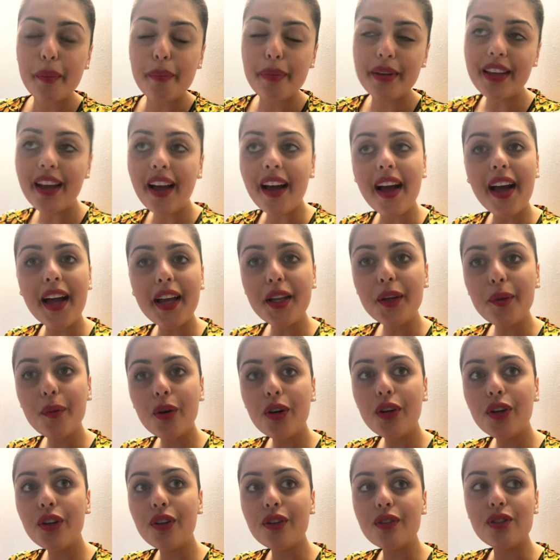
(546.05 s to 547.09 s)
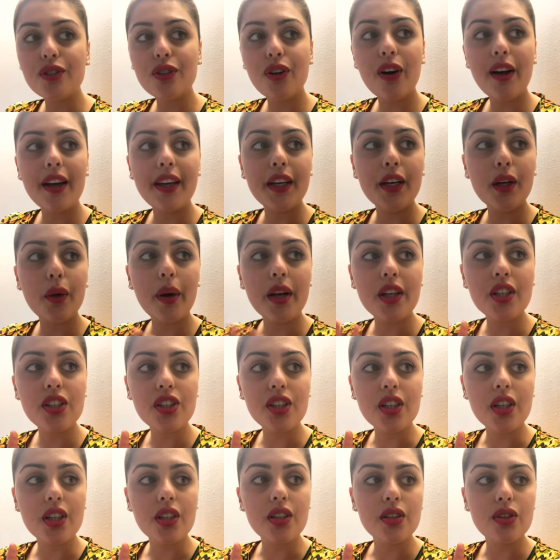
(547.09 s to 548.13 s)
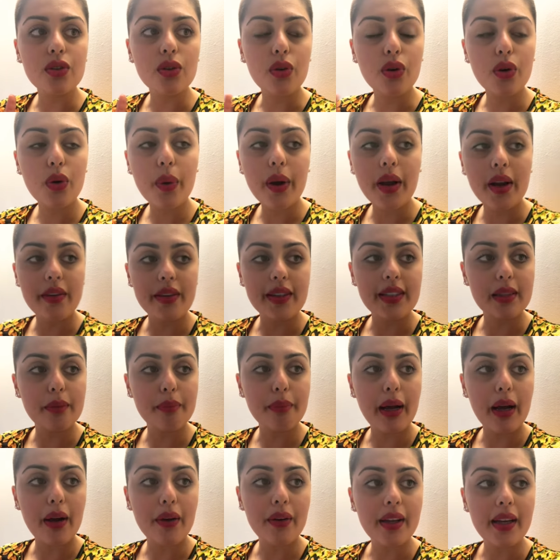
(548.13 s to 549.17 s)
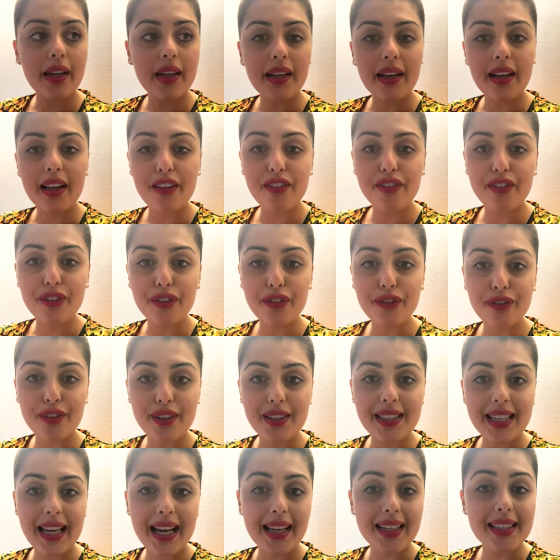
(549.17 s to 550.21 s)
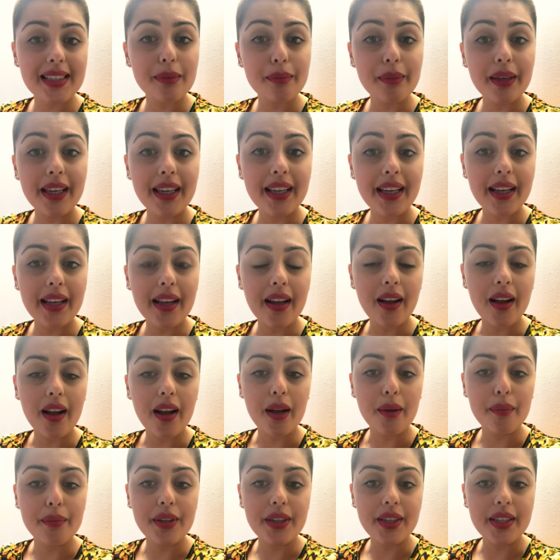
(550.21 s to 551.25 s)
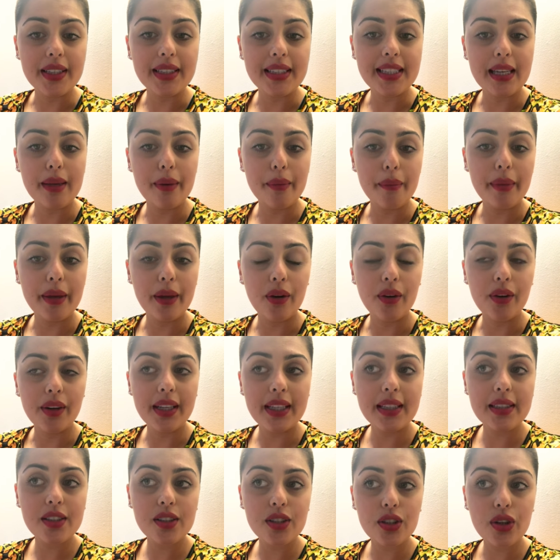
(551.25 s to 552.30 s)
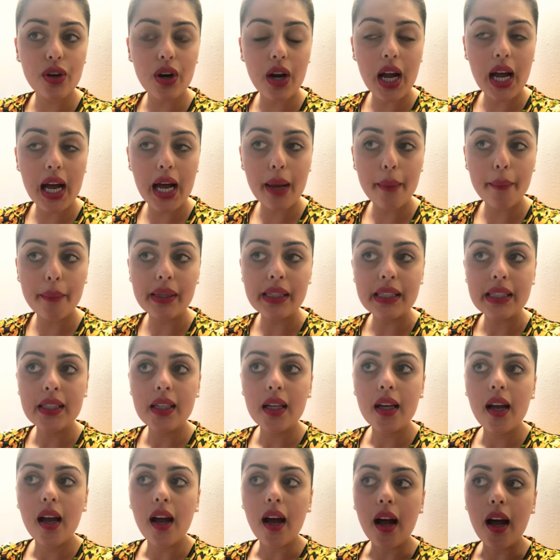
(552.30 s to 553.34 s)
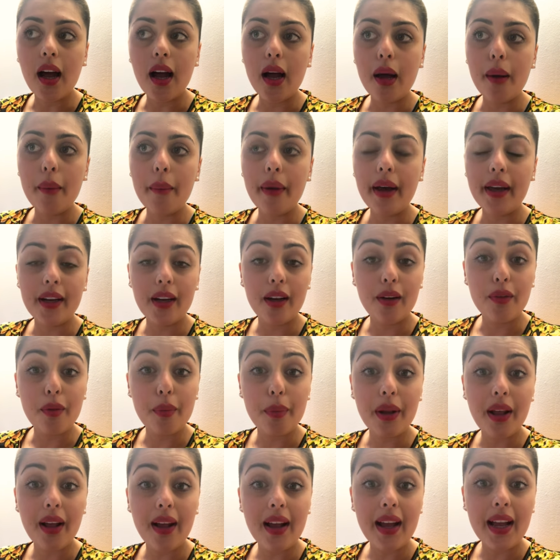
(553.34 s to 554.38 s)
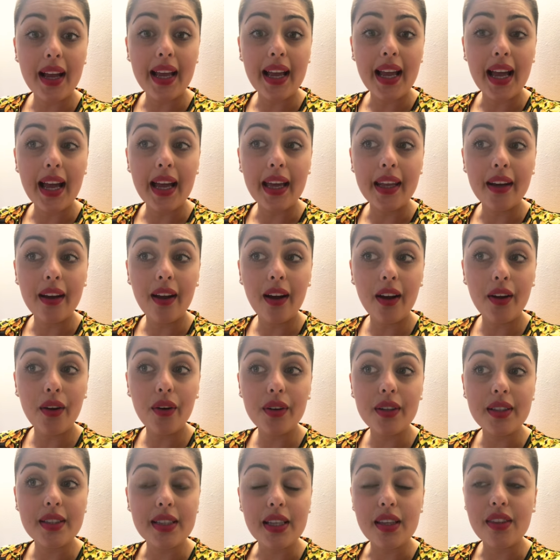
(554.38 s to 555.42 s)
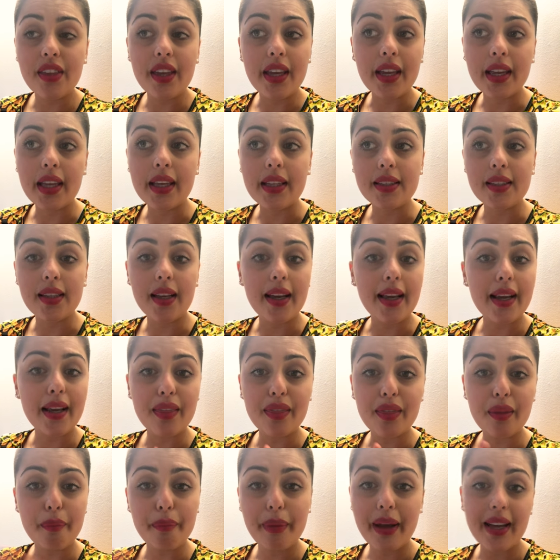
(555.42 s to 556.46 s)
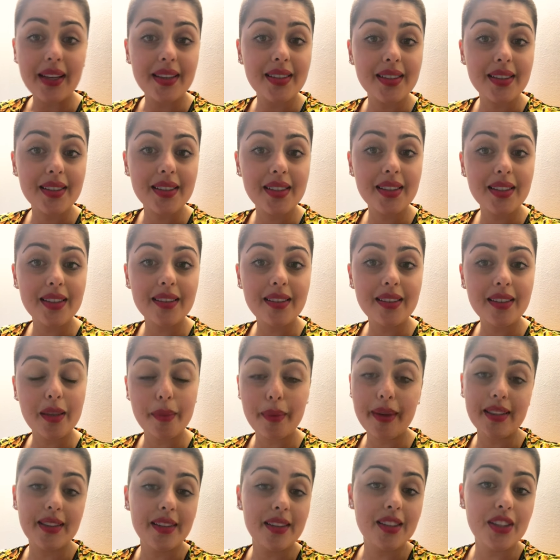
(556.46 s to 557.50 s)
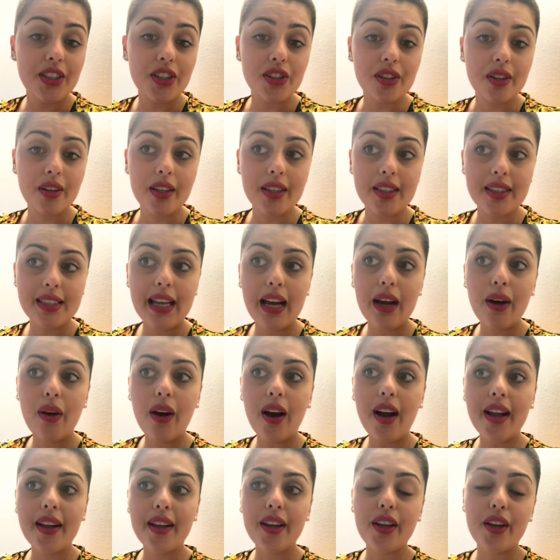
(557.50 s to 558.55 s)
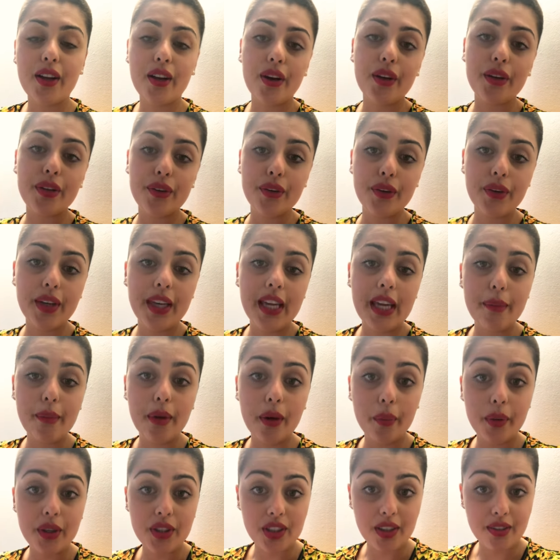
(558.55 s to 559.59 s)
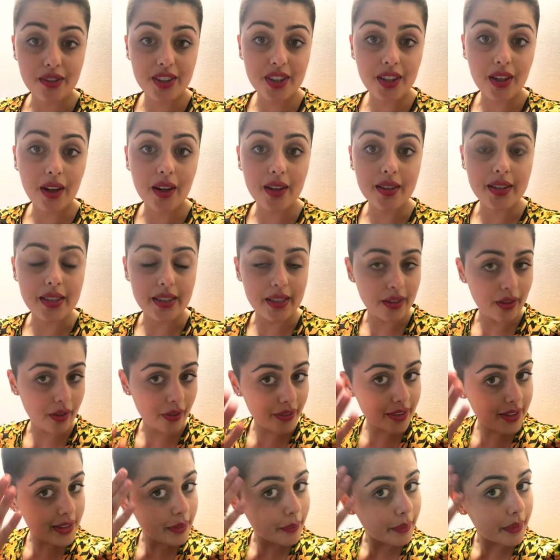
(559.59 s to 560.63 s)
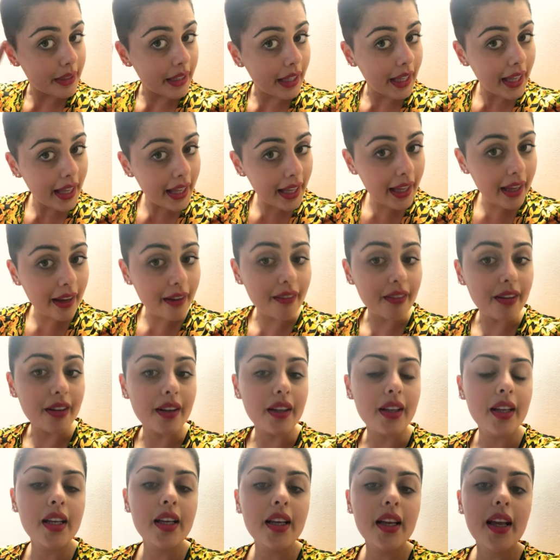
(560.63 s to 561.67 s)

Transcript: But yeah, anyone who's got any questions or queries about it, like feel free to ask me. You can DM me on Instagram, and I'll reply. And I honestly think it's like the best decision, because now I can go through chemo, which I've started, and obviously with the hair and